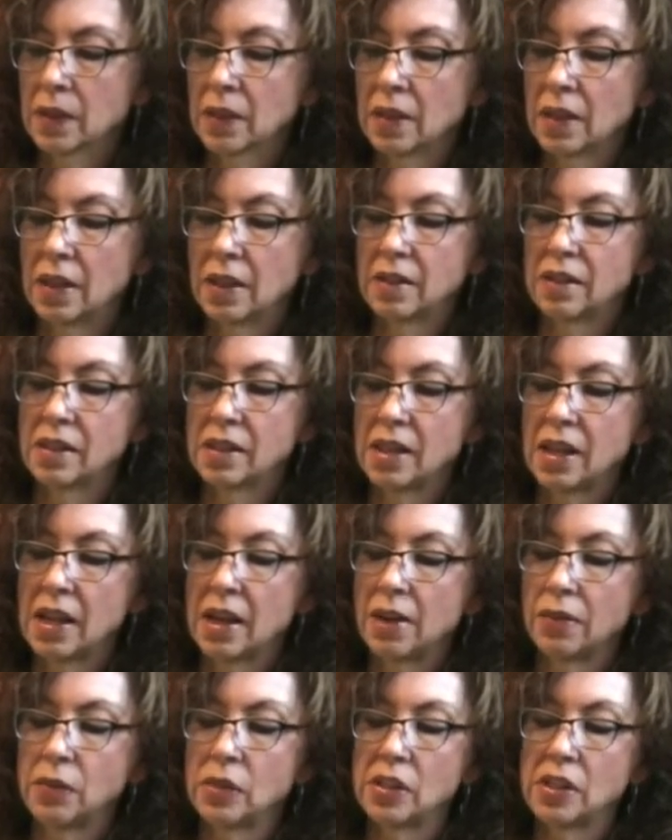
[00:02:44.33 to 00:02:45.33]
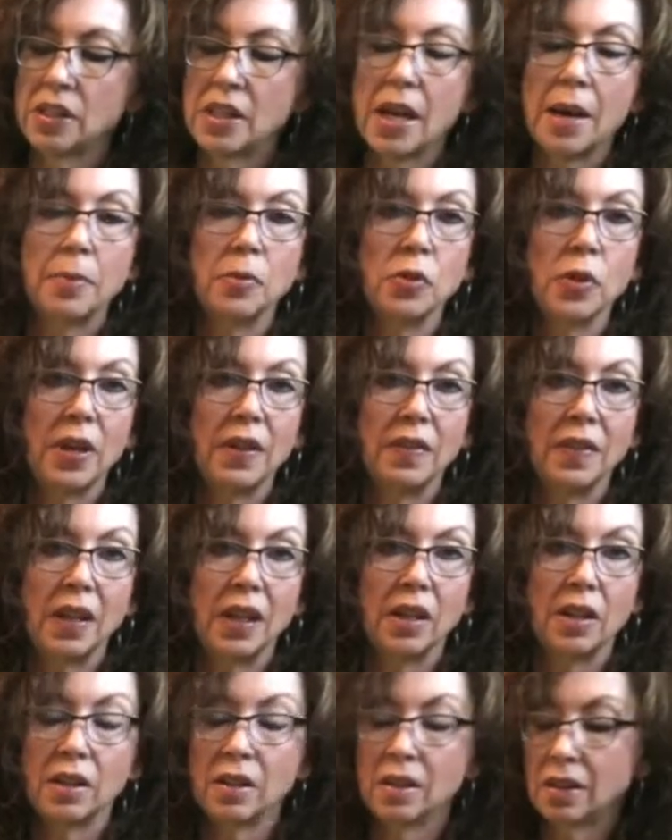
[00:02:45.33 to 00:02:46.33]
And see how I've stopped right
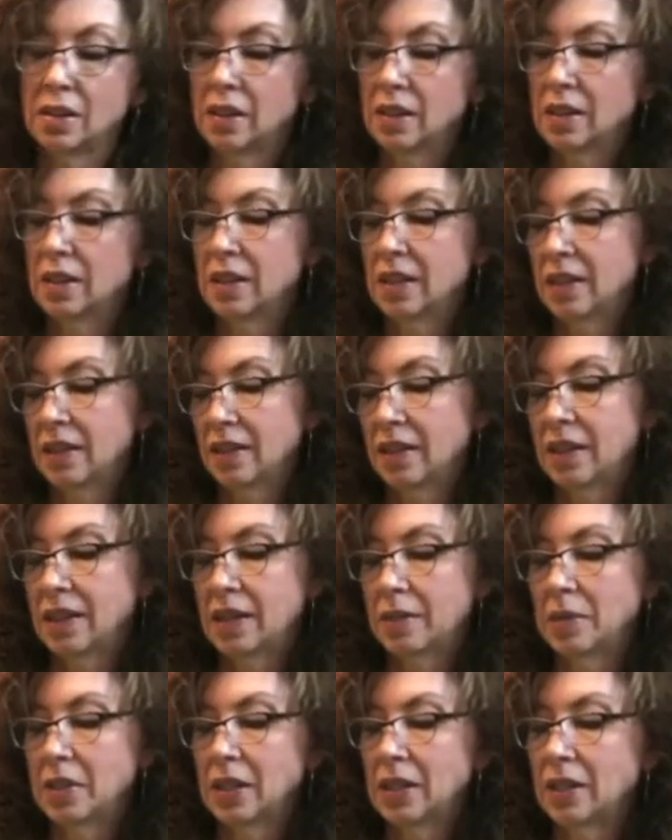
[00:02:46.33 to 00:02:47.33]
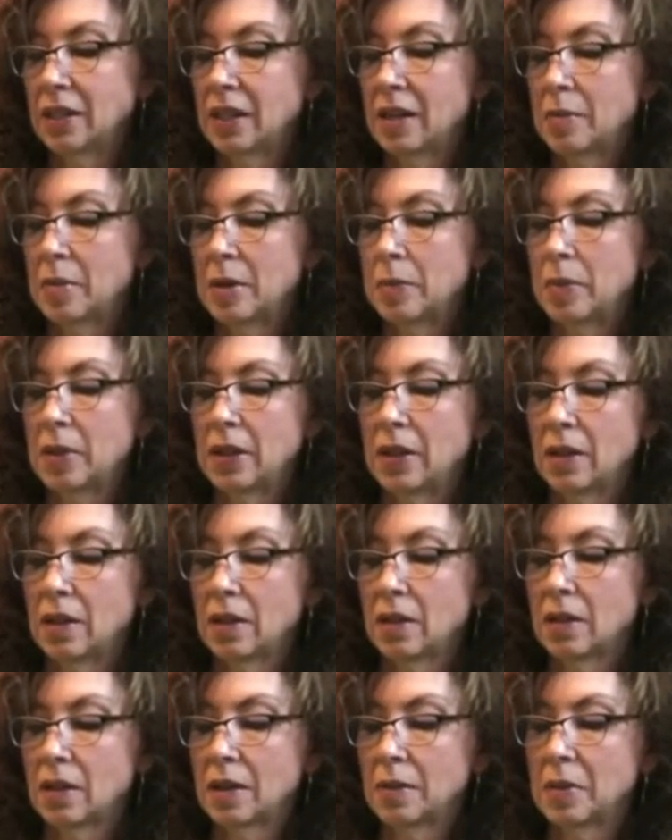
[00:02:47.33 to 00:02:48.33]
there? Then I'm going to come up
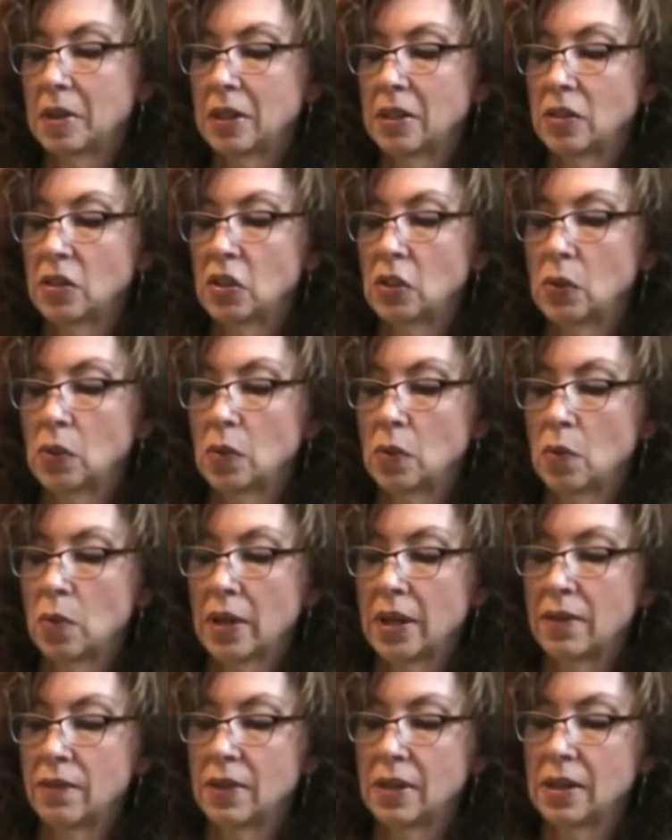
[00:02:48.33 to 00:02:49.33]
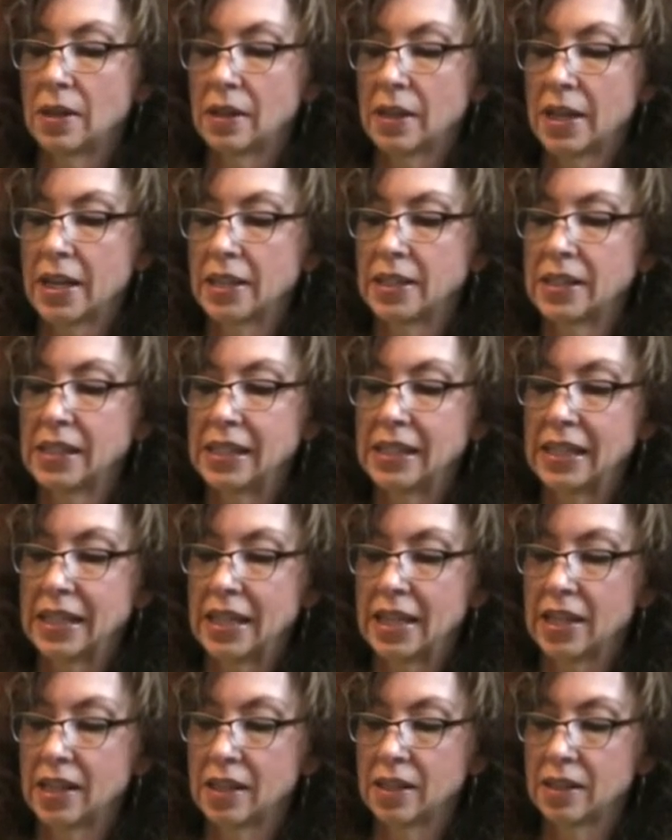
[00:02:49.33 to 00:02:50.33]
here and I'm going to do the wavy lines
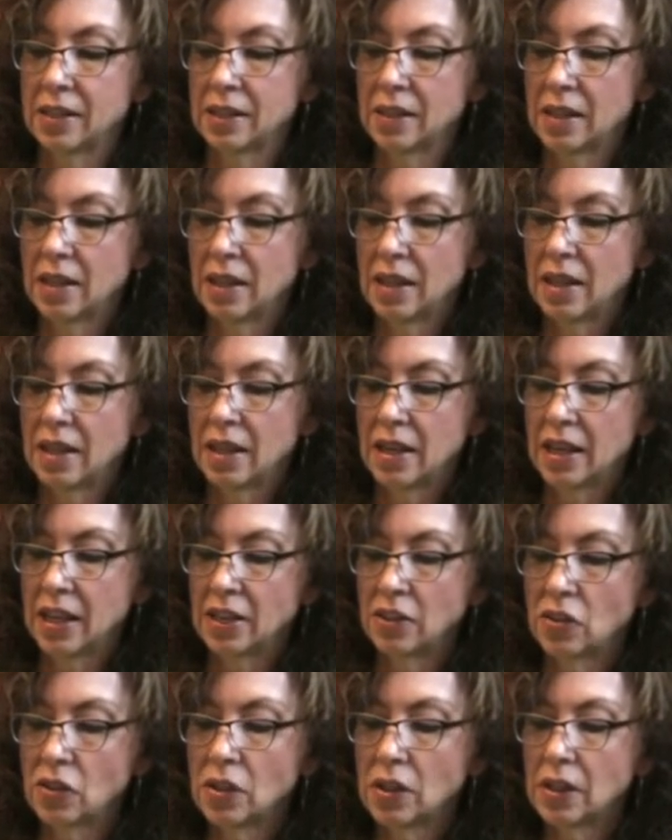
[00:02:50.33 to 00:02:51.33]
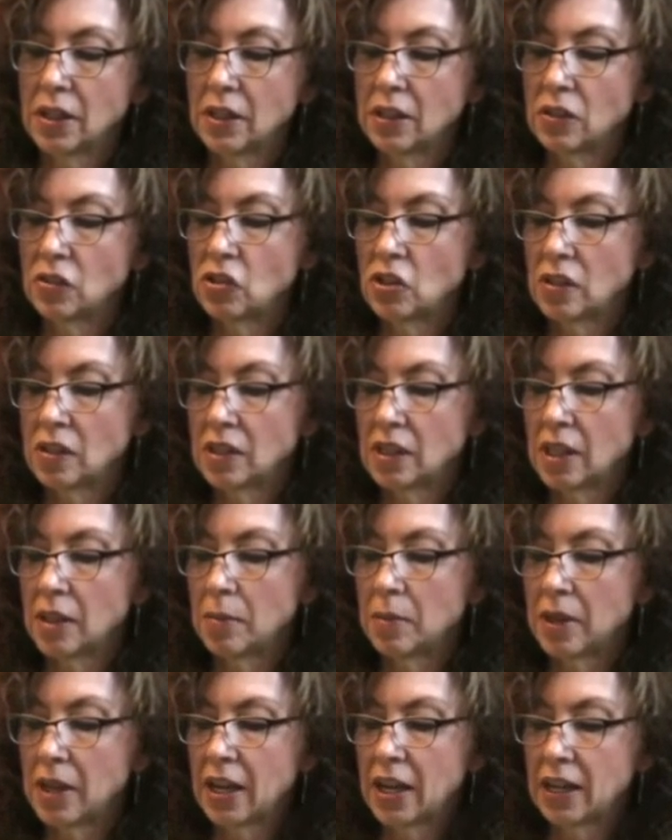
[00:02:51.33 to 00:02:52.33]
again. And you're going to just keep
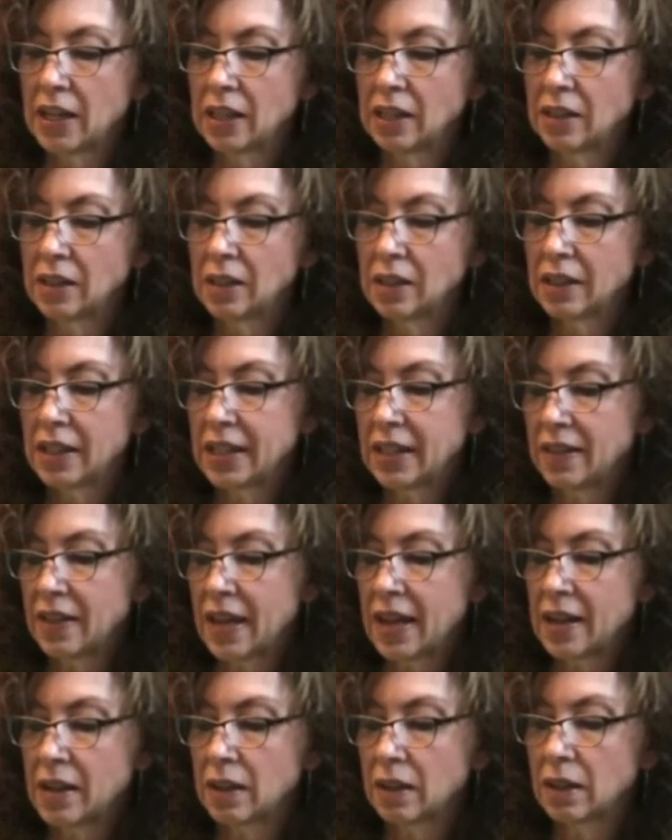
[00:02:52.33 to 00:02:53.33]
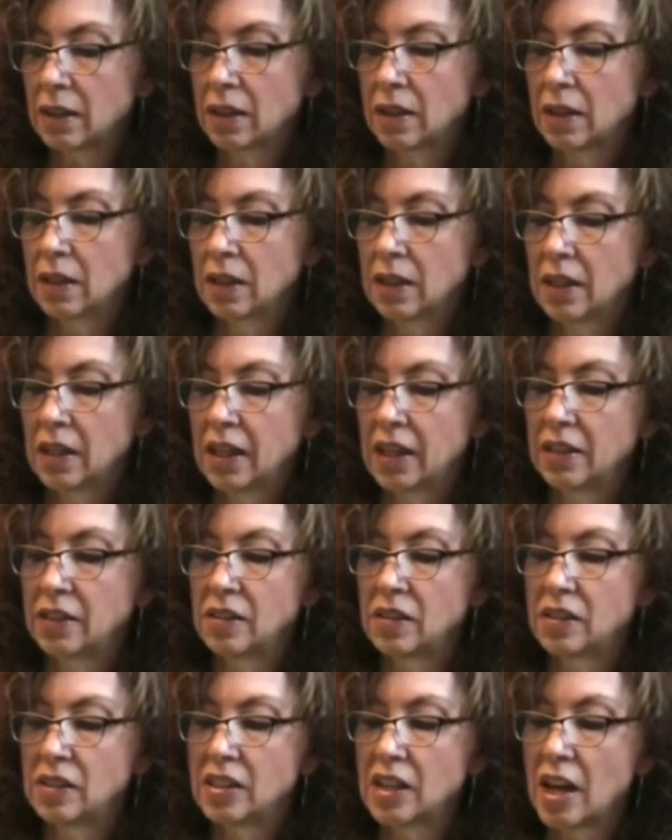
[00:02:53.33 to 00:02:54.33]
cutting like that and
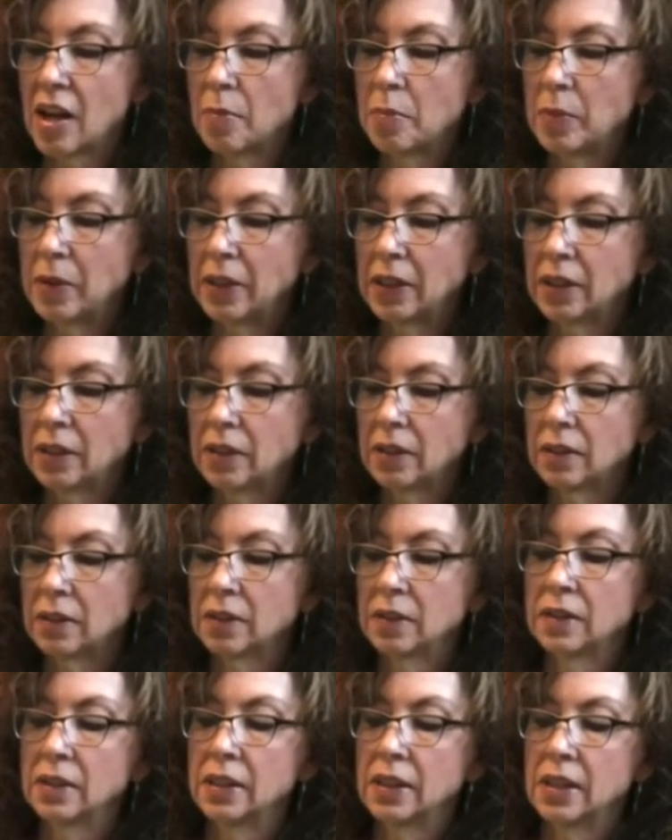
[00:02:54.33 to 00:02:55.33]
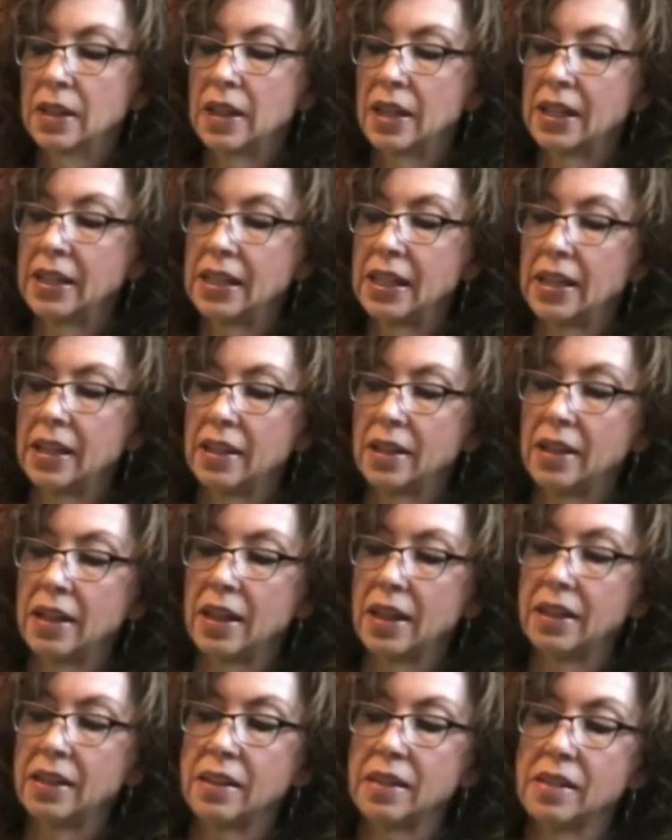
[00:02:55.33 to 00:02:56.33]
stopping again
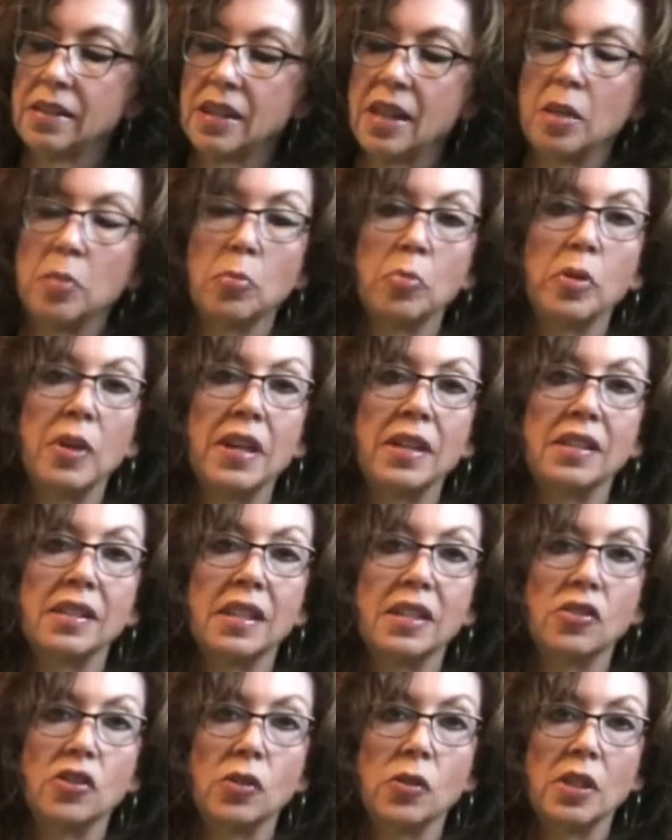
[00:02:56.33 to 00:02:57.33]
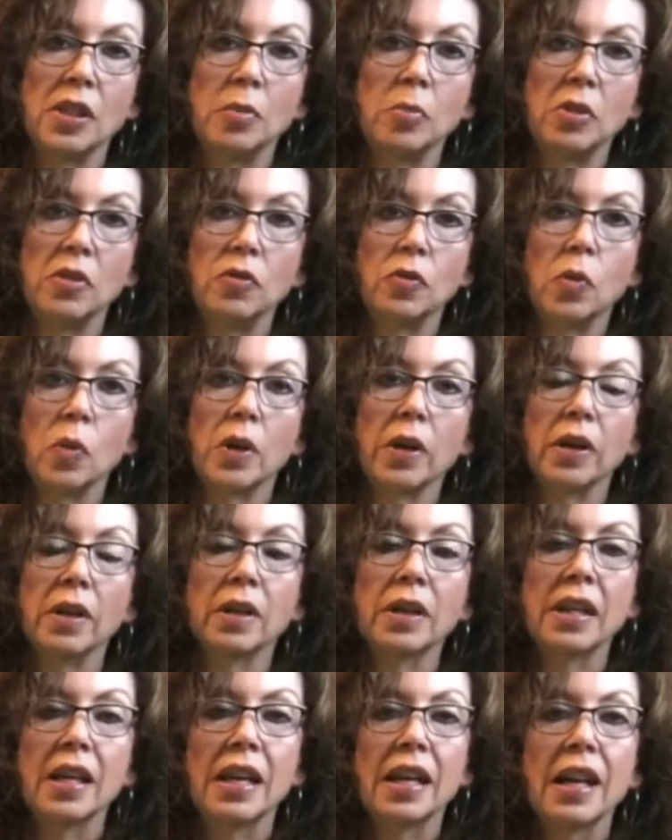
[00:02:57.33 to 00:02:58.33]
at the same place that you did before,
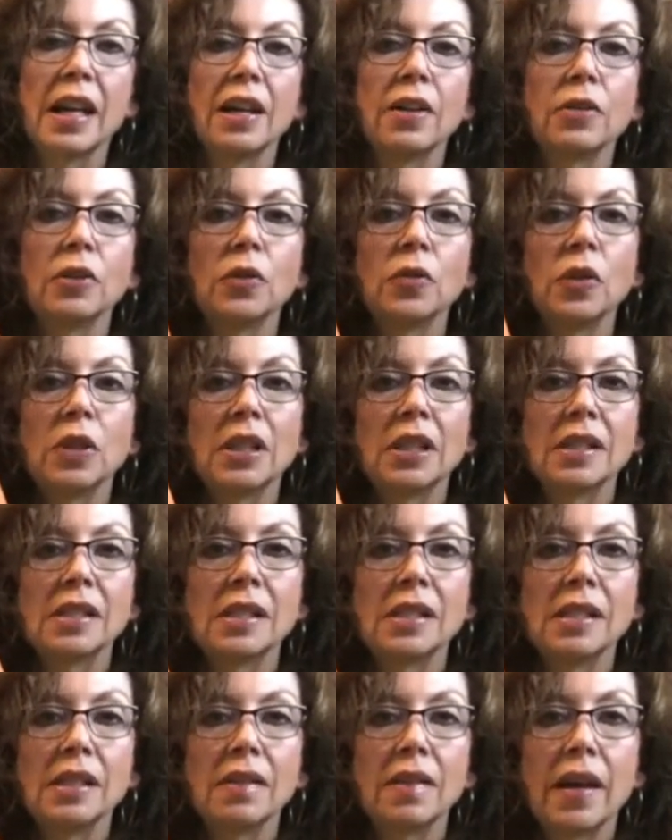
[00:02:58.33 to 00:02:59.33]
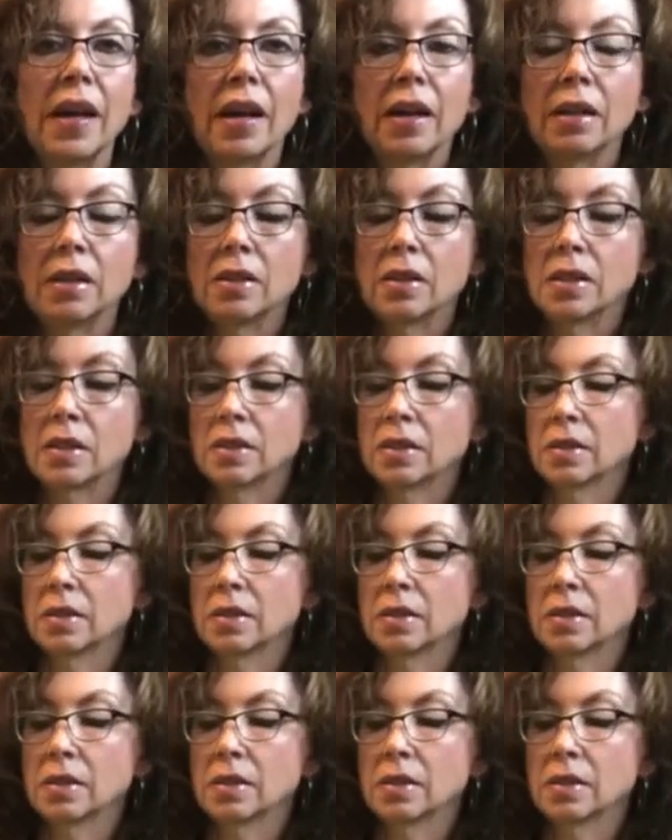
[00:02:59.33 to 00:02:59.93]
if you can see that.